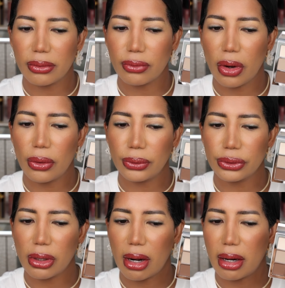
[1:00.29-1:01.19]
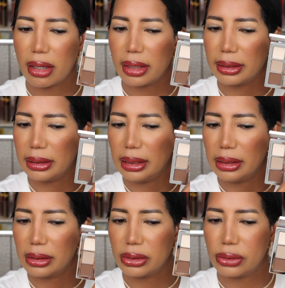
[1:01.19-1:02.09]
rows are
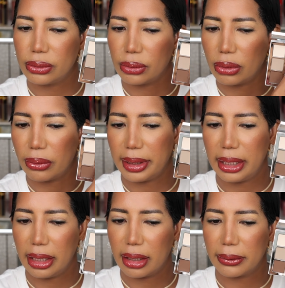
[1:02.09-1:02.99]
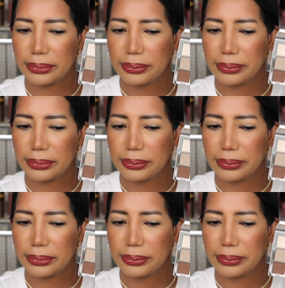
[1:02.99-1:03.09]
these two over here.